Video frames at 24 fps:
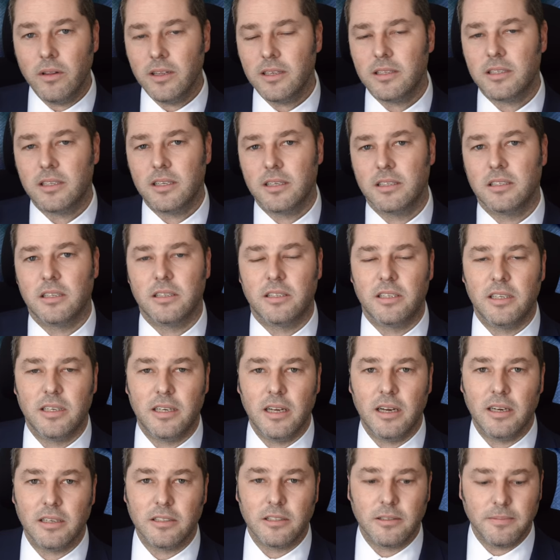these things that she
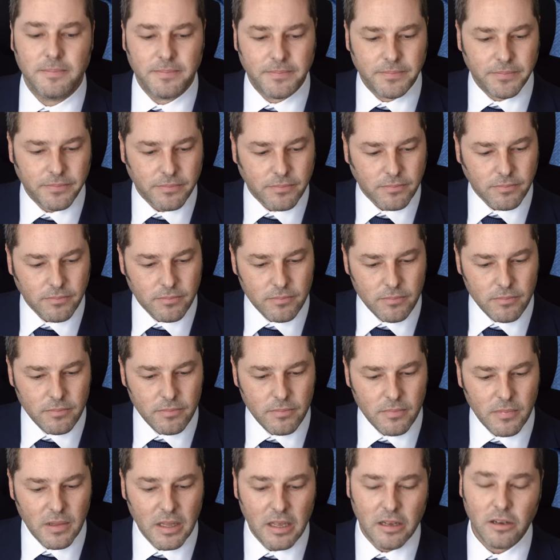does
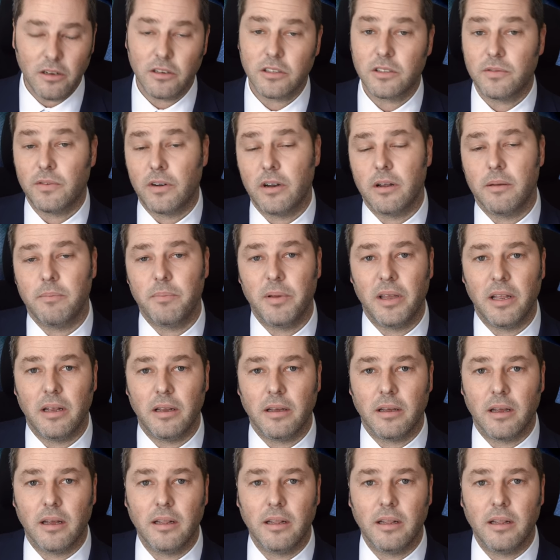looks very appealing.